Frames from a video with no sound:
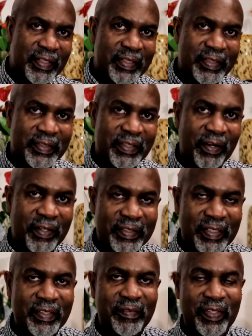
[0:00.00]
his
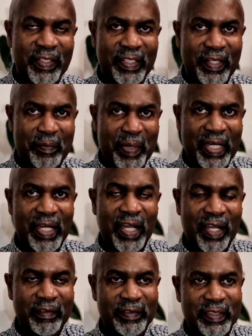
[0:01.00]
daughter living there, my
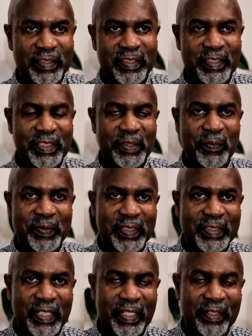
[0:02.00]
half-sister, she was the
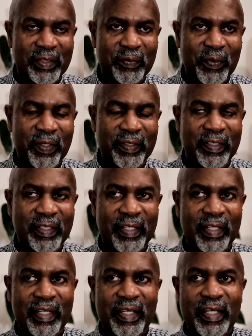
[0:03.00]
second one.
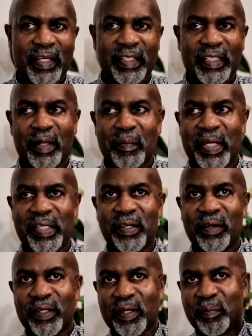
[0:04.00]
Then my
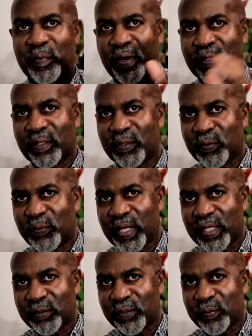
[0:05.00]
younger brother, who
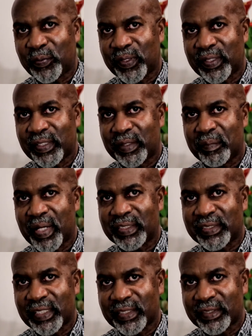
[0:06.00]
I grew up with in
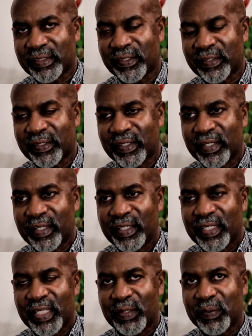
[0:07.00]
Manchester,
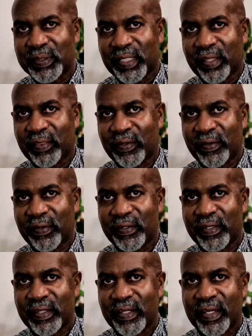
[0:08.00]
he was the
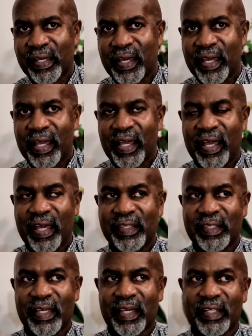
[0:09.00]
third.
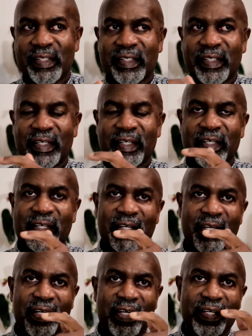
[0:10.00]
And then
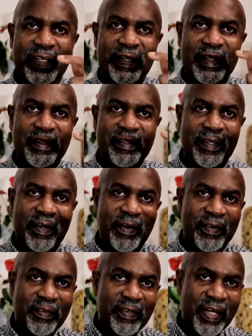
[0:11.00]
the
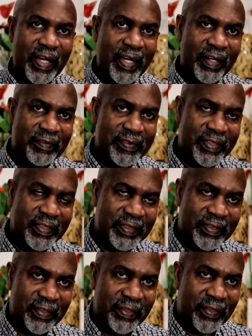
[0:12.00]
other
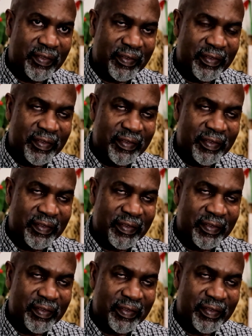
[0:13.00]
half-sister,